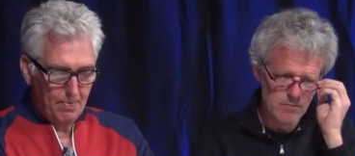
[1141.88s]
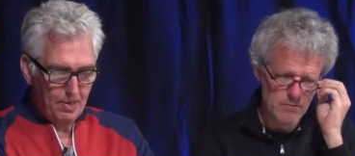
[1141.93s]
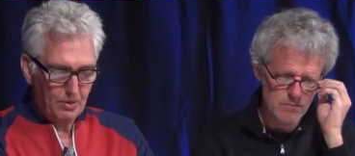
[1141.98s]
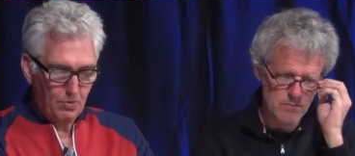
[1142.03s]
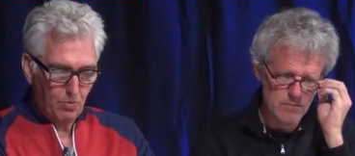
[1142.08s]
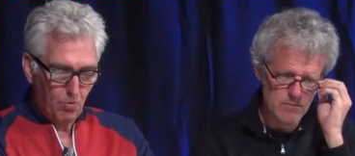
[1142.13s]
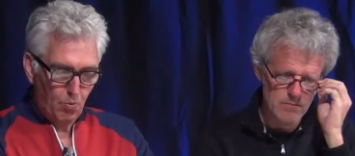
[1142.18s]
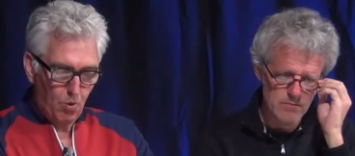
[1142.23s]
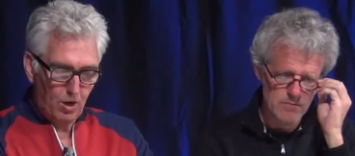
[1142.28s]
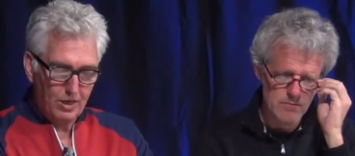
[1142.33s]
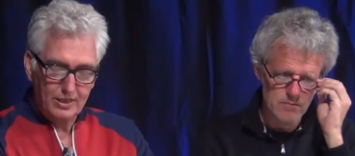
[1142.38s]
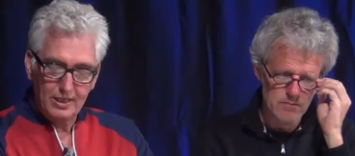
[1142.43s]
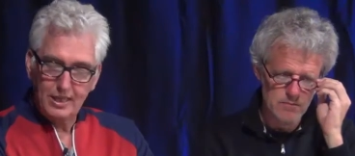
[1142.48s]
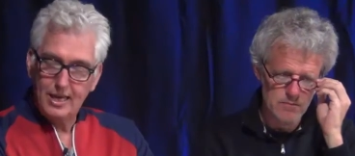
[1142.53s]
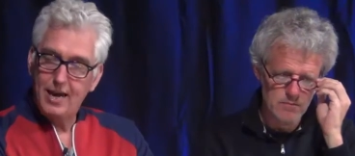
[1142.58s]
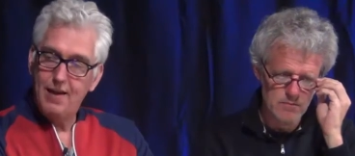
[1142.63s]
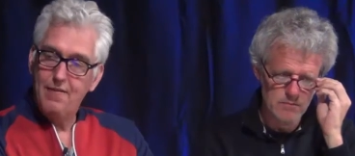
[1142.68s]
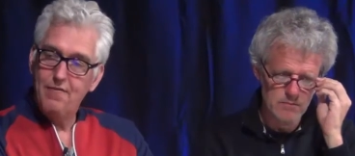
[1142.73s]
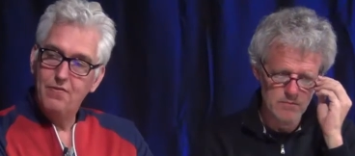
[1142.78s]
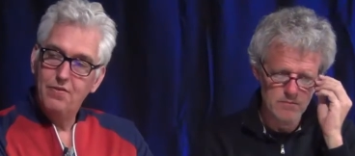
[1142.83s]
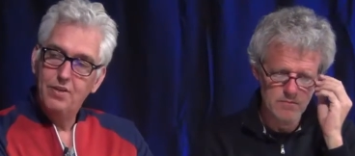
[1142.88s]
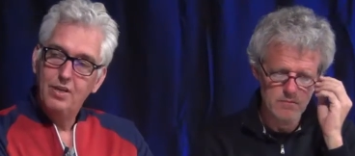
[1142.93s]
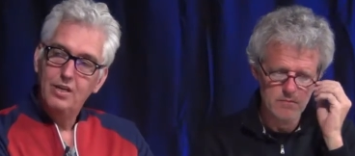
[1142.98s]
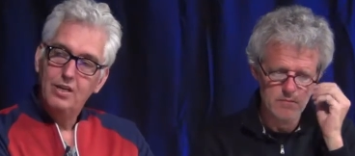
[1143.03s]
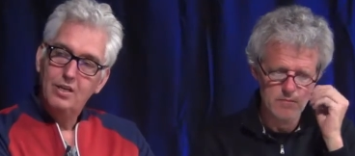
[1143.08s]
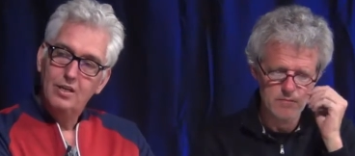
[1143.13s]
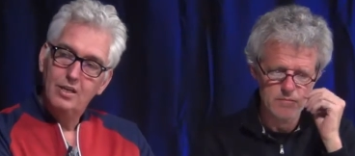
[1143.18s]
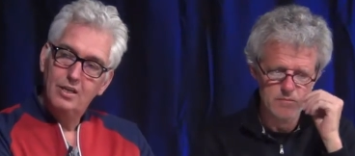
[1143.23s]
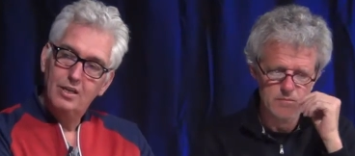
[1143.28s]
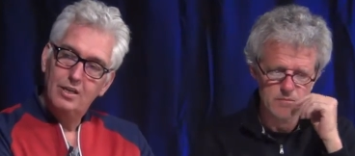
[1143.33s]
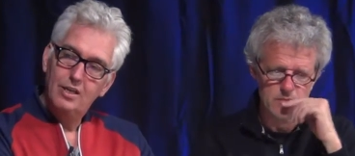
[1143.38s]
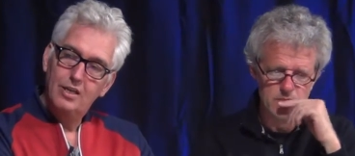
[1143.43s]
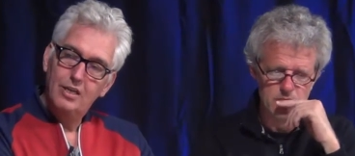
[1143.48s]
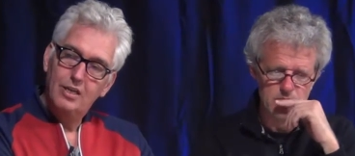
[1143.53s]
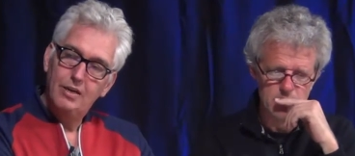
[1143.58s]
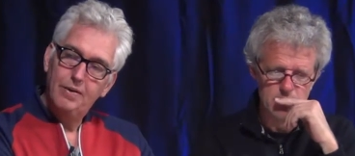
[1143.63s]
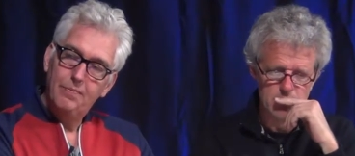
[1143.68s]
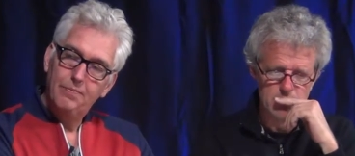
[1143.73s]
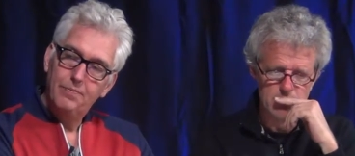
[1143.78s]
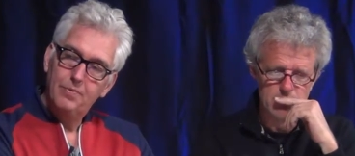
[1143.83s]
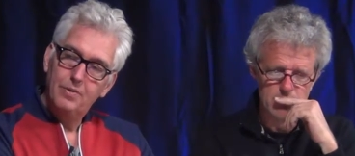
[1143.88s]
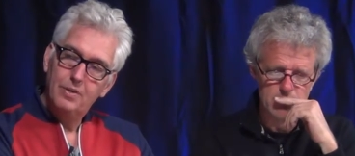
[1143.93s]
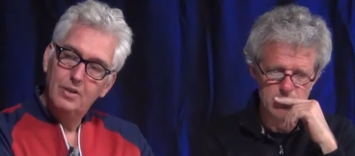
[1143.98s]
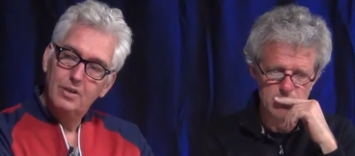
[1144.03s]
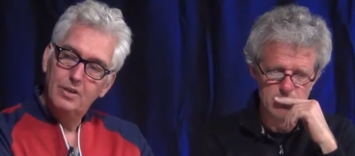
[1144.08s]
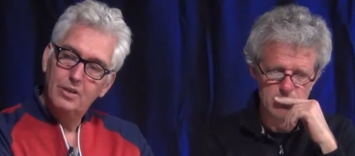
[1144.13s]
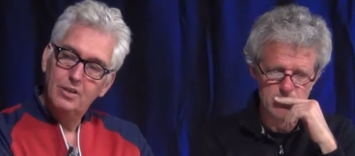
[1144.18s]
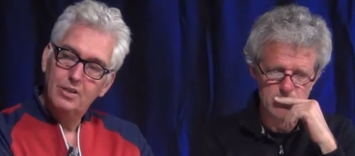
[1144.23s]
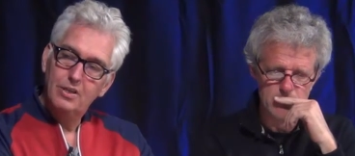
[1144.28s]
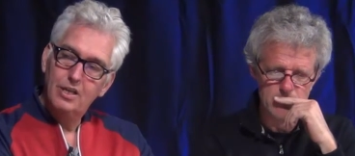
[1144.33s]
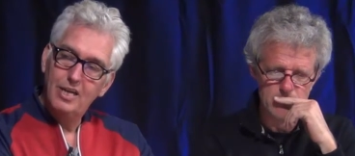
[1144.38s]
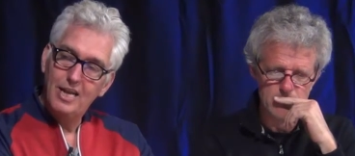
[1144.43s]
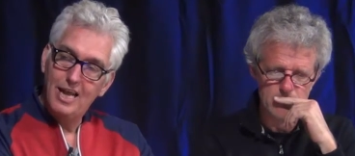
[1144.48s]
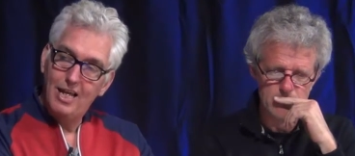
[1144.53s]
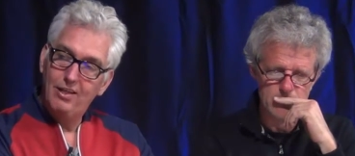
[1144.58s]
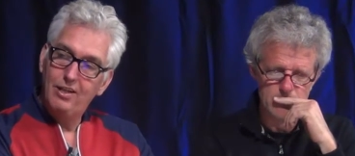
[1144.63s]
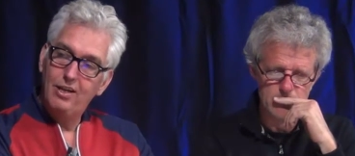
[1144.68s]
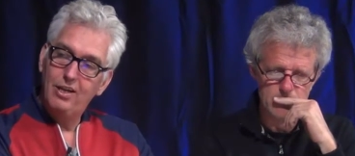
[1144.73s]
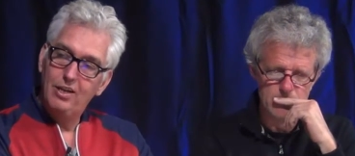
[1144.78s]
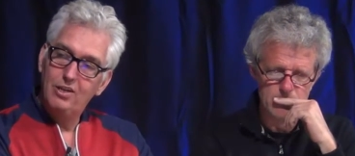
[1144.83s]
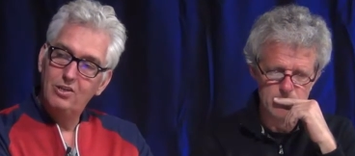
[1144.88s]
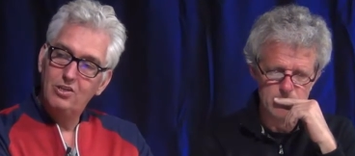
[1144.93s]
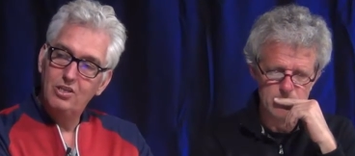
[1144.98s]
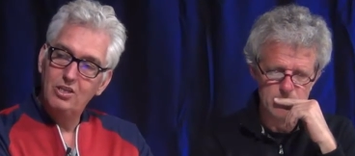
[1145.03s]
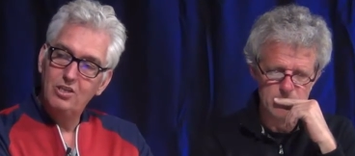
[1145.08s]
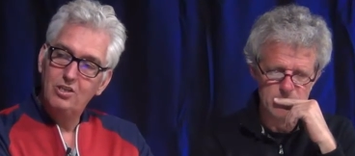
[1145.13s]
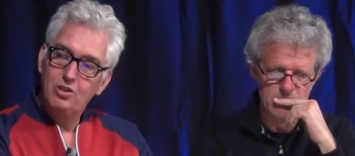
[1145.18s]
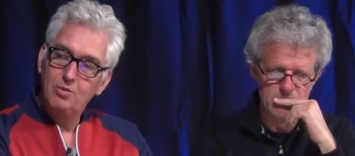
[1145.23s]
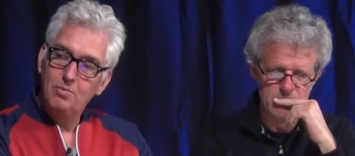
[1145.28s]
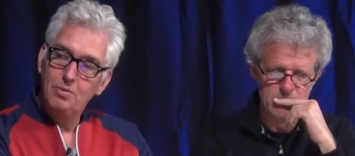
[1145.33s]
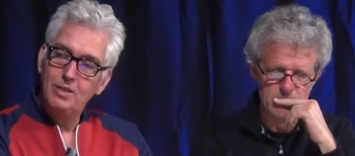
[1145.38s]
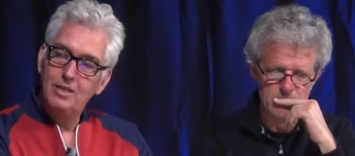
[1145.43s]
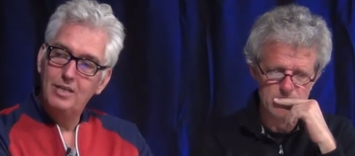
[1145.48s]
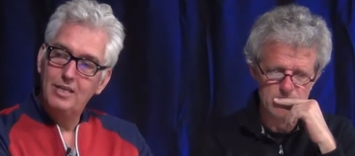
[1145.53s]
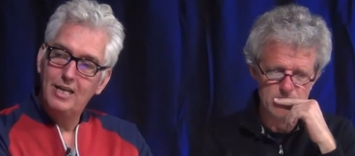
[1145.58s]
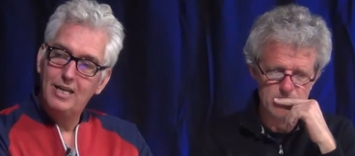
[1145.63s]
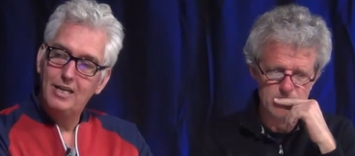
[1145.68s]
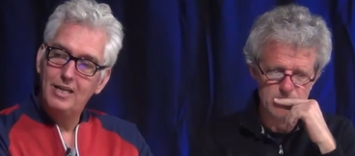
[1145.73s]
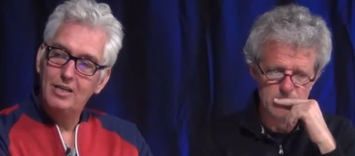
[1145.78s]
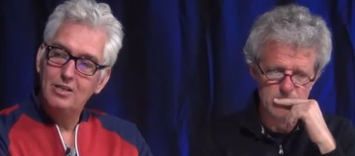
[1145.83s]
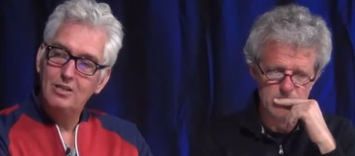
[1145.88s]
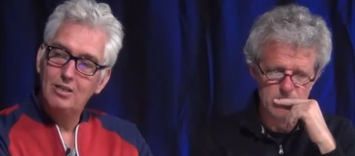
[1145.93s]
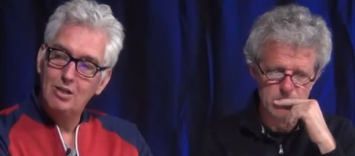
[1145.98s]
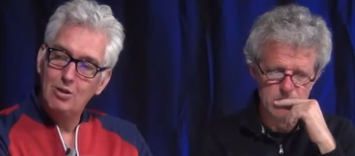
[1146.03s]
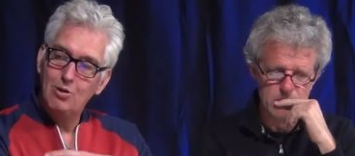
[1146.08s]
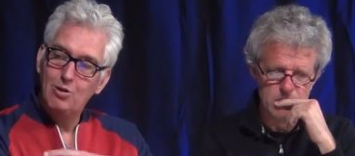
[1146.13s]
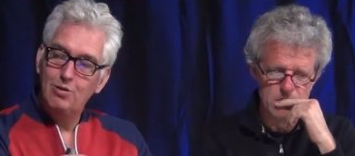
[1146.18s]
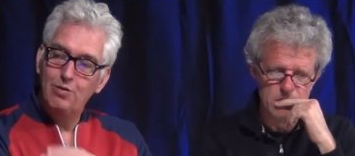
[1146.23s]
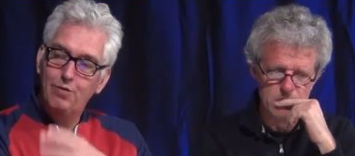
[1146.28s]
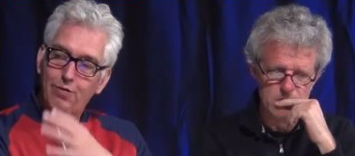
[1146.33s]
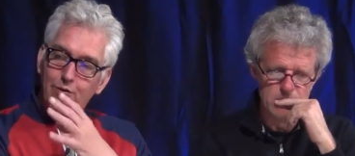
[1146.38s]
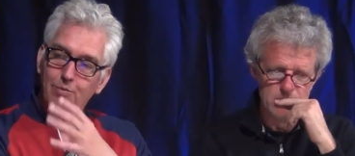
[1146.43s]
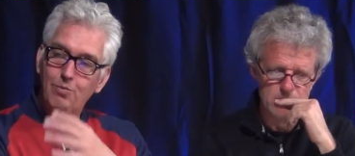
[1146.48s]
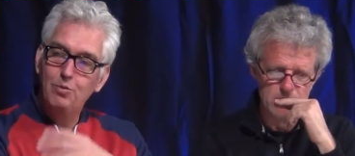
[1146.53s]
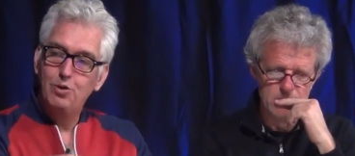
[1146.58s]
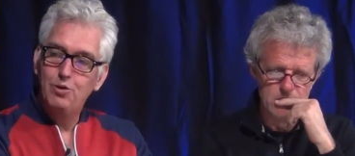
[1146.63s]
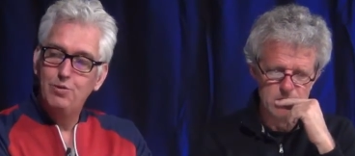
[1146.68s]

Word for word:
Speaker 1: but what can um, the Netherlands, seems to me, the Netherlands learn from